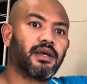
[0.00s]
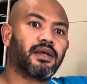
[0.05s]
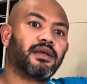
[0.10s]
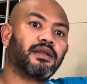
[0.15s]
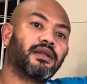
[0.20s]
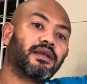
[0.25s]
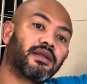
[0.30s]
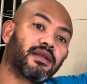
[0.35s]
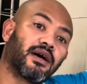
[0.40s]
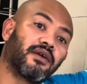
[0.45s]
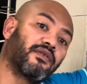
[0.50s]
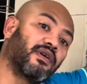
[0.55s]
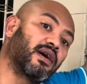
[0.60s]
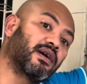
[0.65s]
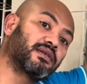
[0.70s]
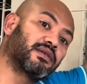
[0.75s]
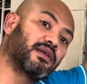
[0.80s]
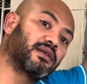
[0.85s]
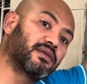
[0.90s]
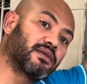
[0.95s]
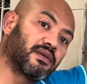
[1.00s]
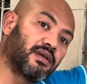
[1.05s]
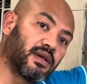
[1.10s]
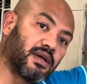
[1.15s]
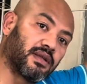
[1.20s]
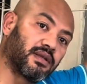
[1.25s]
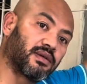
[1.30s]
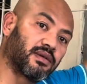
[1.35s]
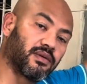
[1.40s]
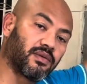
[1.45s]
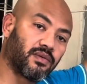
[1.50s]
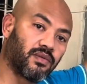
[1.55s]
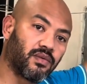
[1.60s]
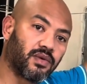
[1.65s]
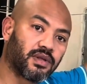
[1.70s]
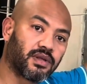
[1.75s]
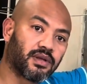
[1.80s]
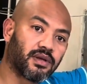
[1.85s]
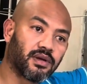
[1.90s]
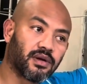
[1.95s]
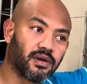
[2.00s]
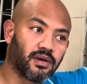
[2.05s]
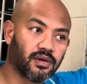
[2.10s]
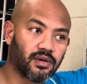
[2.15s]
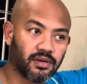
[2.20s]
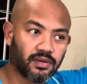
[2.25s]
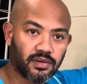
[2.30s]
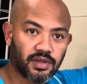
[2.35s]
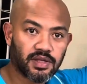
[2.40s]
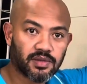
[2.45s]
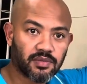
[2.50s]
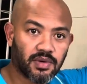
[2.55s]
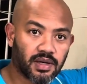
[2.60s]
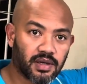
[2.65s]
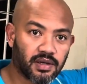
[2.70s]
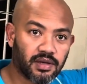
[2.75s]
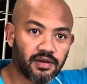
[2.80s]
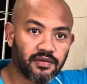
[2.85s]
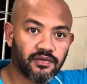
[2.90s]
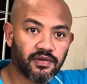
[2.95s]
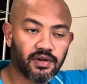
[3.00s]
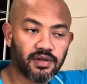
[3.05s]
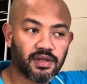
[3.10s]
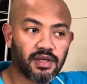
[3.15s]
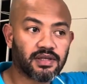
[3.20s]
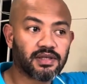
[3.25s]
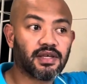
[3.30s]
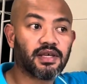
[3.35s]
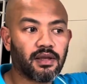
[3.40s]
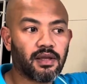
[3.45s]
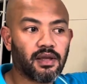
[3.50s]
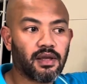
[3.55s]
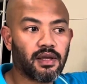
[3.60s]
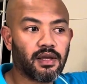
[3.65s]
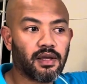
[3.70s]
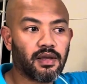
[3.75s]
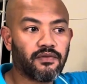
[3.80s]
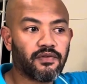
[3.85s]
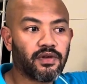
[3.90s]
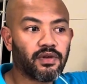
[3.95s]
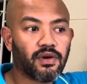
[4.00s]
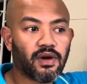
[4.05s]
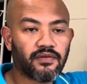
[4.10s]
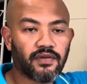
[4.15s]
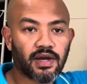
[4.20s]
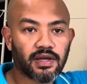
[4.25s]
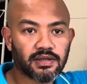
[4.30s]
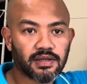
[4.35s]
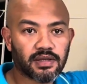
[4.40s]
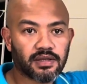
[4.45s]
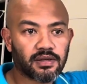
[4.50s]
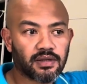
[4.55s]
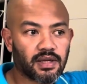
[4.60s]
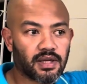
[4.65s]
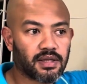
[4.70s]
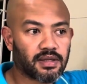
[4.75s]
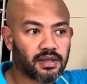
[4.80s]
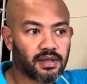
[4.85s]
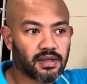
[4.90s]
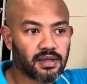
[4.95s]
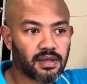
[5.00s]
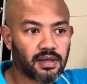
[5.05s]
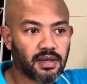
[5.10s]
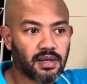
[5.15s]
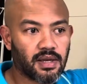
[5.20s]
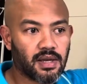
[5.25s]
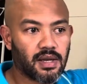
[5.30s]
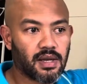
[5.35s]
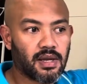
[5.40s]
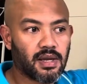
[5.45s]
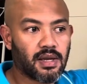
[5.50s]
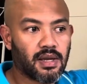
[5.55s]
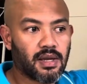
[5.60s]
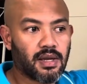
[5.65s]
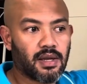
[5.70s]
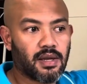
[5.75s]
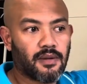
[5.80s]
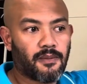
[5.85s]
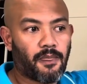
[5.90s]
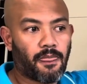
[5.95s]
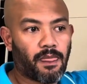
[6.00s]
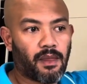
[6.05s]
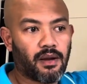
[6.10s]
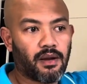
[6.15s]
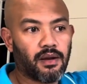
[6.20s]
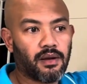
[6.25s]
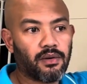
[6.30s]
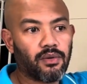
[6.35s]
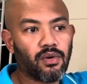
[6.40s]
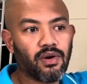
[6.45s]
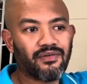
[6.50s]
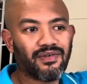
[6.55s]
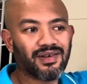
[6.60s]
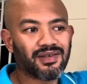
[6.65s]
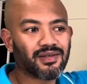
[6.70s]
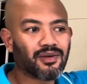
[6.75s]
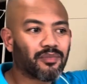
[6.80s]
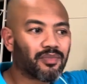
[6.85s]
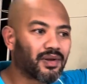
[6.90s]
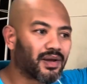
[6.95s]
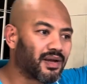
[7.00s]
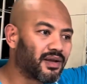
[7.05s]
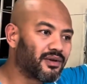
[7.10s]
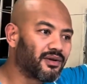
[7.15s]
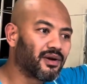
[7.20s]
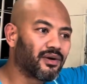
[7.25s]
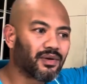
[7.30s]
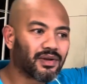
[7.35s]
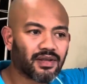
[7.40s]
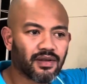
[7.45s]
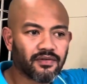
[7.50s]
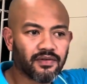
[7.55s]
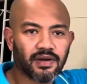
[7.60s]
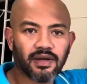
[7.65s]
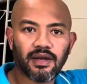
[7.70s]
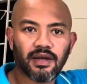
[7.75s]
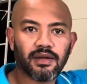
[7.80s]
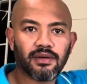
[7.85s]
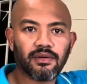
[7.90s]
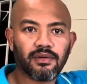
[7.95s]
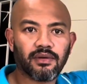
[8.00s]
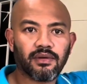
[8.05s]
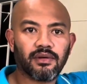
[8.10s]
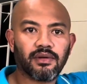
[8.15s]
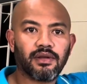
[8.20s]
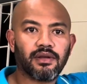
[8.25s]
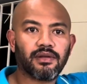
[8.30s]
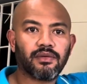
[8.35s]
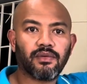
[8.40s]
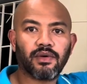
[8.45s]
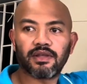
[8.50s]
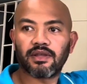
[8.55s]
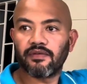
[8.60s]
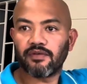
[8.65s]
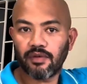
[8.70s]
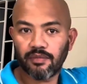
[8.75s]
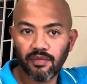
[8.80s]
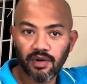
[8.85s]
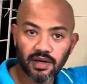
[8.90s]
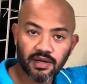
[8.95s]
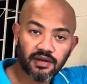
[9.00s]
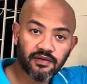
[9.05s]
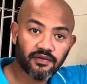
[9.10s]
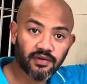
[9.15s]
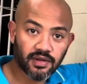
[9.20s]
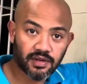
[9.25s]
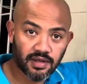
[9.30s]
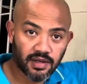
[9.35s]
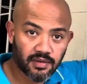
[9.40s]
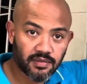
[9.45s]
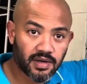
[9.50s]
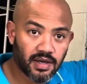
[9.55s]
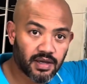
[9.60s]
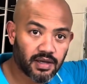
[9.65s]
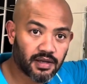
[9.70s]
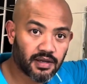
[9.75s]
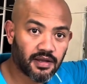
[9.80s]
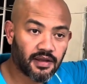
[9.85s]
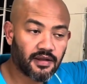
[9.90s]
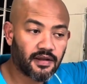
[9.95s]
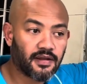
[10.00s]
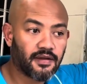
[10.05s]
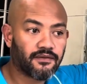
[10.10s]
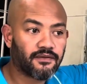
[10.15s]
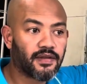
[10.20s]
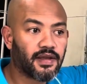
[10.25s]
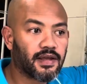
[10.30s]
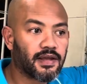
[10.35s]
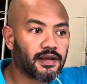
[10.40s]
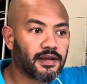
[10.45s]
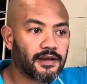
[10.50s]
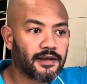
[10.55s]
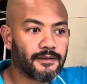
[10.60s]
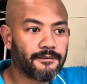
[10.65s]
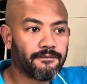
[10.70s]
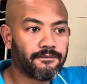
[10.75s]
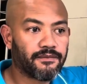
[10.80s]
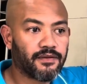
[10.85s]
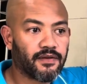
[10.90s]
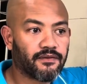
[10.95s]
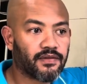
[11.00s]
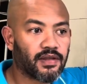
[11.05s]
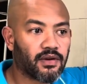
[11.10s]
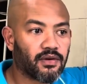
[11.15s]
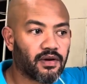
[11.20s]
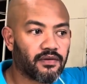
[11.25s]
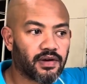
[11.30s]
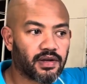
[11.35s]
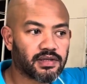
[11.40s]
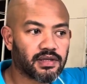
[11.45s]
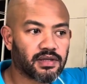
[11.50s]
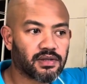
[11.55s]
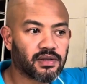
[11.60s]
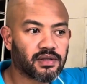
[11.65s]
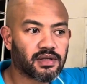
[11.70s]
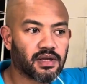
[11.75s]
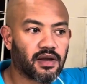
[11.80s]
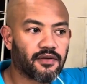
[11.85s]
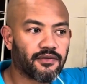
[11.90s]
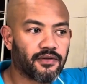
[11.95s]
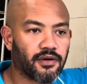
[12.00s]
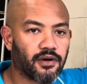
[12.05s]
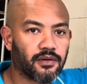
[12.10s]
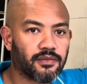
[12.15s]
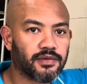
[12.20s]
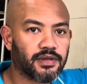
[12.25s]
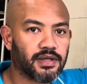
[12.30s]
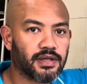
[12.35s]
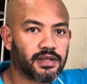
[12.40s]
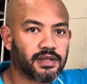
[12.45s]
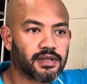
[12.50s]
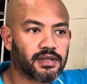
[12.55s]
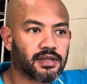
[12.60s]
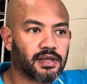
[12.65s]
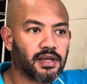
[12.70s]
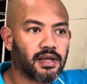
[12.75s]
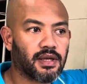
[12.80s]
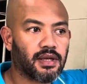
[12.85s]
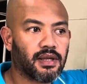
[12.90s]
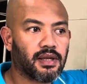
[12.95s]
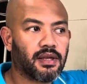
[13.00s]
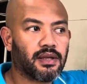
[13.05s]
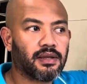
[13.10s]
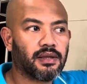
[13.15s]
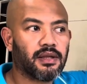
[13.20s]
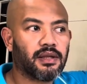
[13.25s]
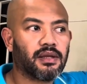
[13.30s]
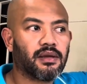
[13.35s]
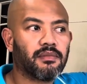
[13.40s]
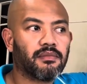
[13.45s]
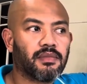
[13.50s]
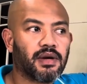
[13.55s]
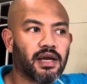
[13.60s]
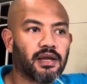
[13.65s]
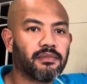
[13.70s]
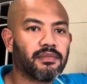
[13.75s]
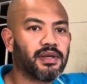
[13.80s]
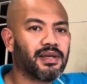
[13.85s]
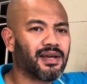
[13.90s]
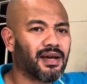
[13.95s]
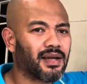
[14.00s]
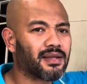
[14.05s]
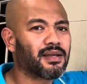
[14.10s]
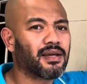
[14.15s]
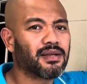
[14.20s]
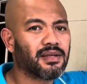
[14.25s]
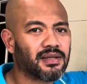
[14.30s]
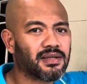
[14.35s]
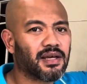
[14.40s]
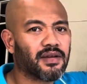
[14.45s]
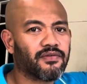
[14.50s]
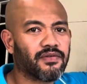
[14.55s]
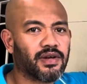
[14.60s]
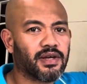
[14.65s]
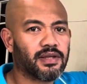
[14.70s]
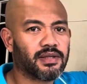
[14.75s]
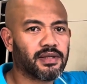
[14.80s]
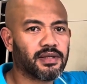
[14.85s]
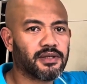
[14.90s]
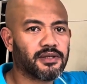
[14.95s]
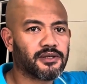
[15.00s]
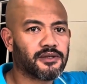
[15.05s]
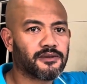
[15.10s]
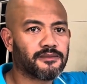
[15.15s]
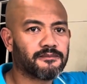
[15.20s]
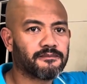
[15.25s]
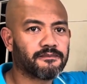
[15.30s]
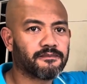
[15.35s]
you need to have access to that with your these modern inverters. If you don't have access to that, uh, whoever is supplying you or whatever, I don't know, whatever brand inverter you're buying, if they if they don't have access to software updates, then you might be at a disadvantage.